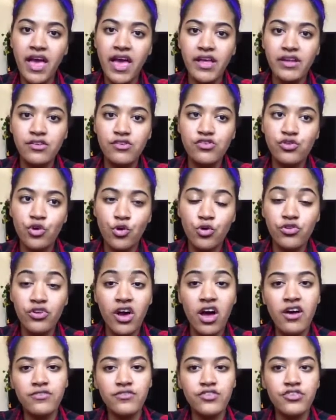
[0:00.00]
and sold
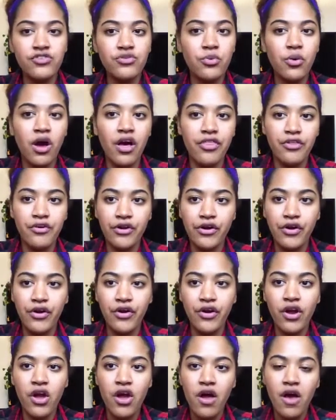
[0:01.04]
off to other